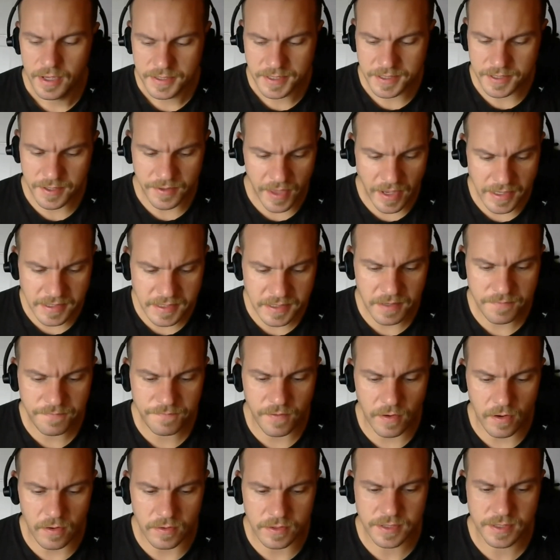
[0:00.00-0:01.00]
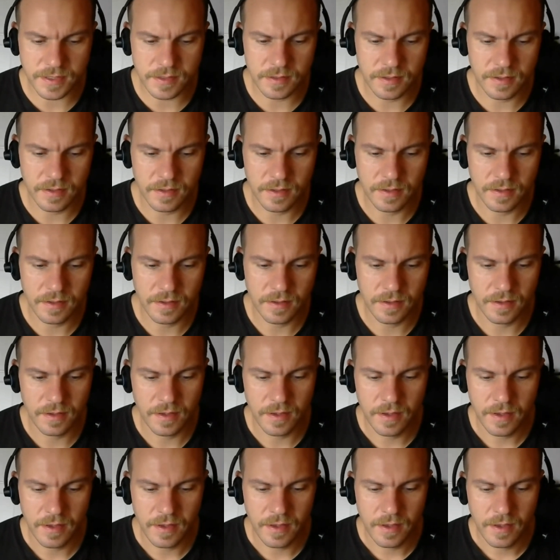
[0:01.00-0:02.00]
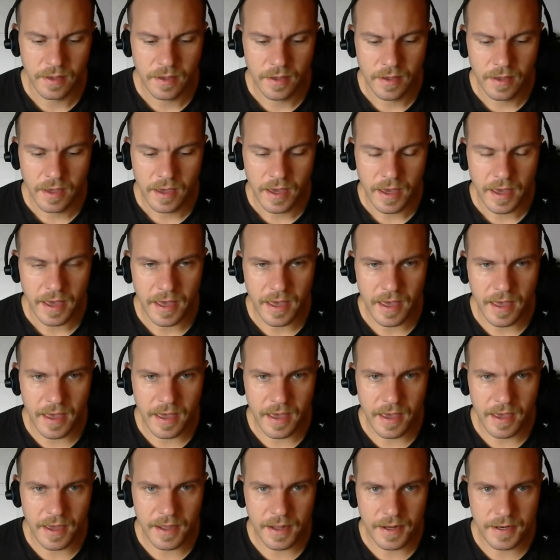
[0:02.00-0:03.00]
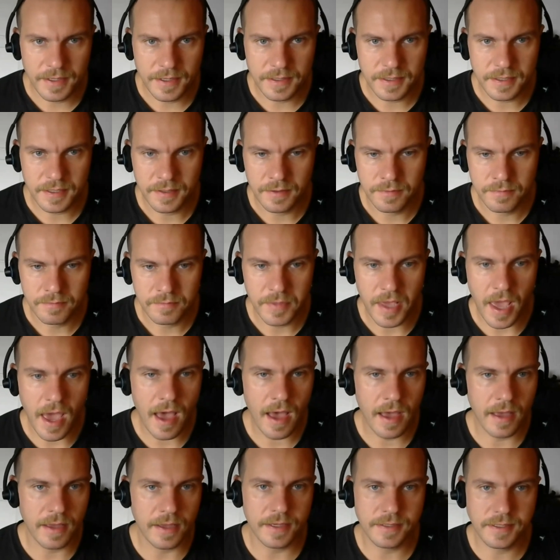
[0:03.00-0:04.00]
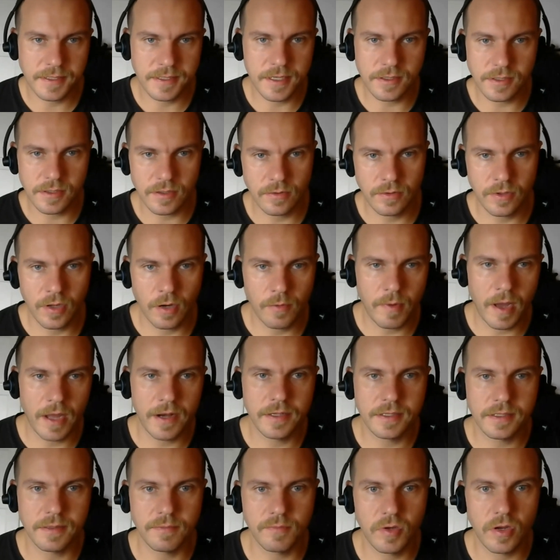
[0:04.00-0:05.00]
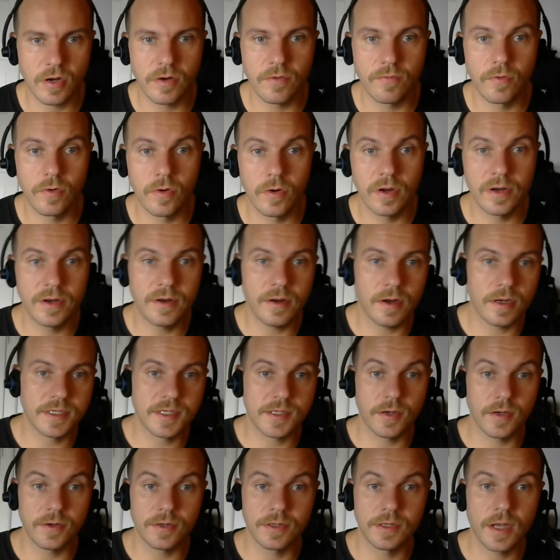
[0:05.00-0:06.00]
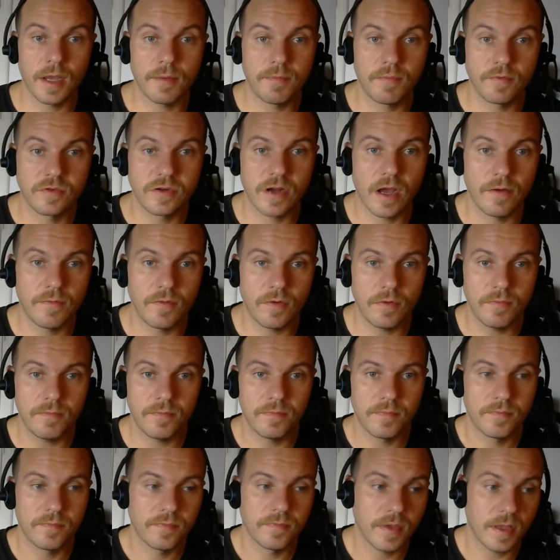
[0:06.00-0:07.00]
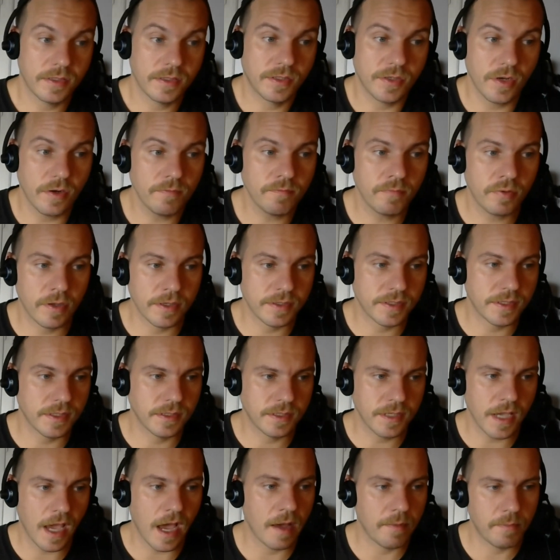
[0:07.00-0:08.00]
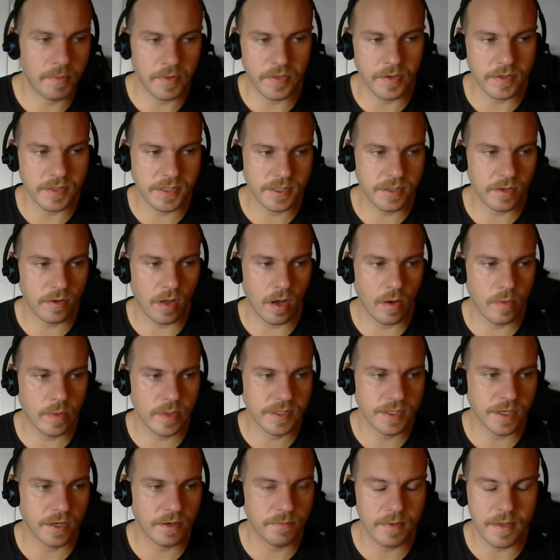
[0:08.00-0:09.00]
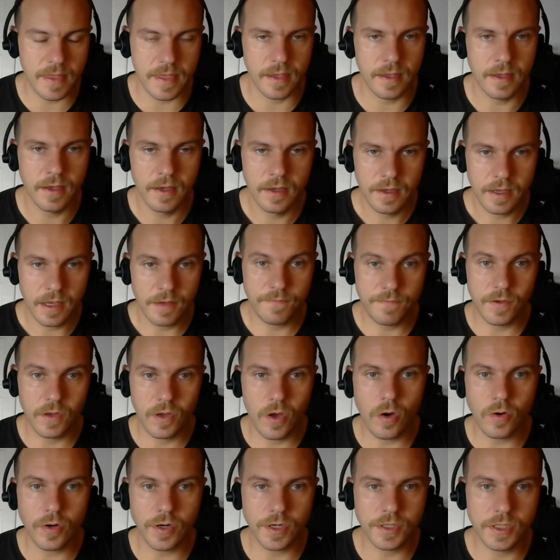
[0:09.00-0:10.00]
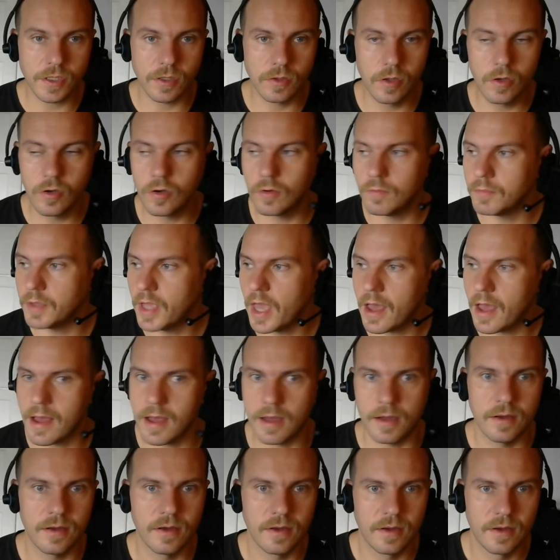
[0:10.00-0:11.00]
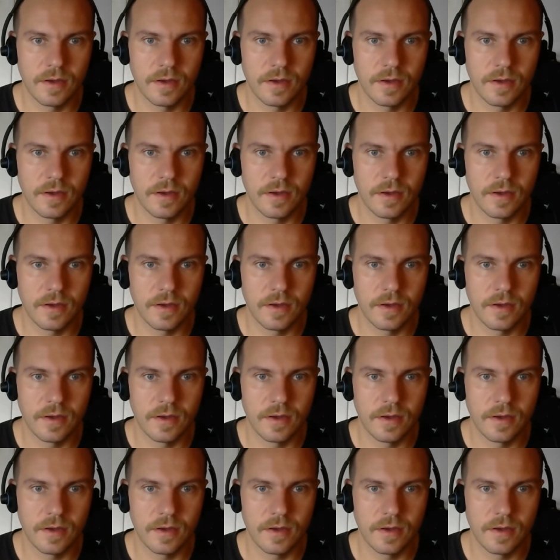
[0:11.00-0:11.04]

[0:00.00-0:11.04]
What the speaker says: So that's it, folks. And yeah, is digital nomadism going to ruin a certain type of travel? In certain places, yeah, but there's still always going to be, if you go to Tulum, yeah,